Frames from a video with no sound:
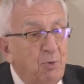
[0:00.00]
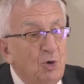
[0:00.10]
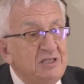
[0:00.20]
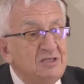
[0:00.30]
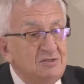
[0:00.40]

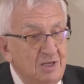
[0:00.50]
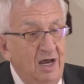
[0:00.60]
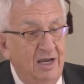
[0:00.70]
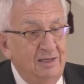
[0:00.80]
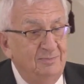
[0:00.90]
even
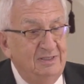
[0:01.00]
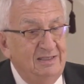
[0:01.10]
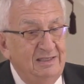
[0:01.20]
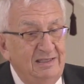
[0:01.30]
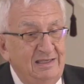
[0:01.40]
though
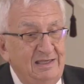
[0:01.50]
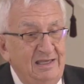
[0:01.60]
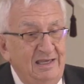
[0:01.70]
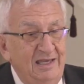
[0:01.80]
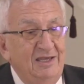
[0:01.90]
very few
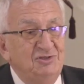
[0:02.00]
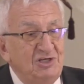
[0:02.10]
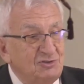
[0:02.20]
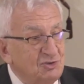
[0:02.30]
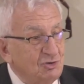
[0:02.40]
expected
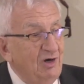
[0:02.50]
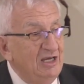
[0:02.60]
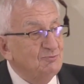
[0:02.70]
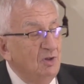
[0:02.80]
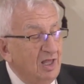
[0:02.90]
him to
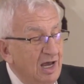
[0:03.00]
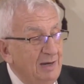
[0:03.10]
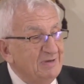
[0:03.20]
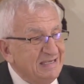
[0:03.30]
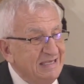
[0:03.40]
come.
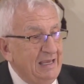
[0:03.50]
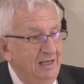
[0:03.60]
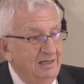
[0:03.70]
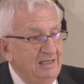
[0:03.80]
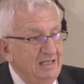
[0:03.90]

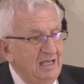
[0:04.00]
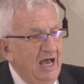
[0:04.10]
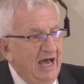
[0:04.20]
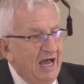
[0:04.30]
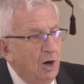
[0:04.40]
He
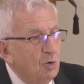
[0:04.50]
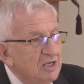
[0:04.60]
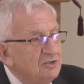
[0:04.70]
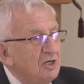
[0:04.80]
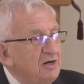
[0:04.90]
came at
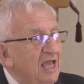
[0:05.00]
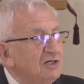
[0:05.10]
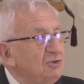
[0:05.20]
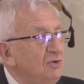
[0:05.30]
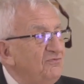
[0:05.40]
the
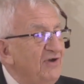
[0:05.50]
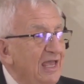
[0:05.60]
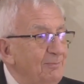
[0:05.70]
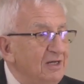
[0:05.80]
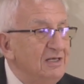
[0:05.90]
appointed
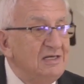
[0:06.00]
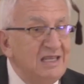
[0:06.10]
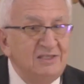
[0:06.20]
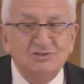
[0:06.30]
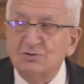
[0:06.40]
time,
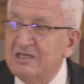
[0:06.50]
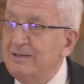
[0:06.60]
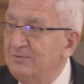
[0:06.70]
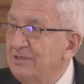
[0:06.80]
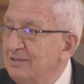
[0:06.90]

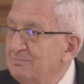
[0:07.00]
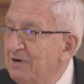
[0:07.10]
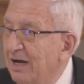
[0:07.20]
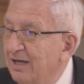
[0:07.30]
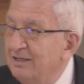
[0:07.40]
and
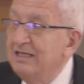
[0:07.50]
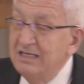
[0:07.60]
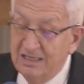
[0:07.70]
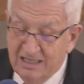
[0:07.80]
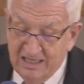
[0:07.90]
Jesus
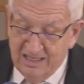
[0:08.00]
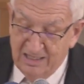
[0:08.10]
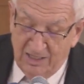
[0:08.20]
Christ will come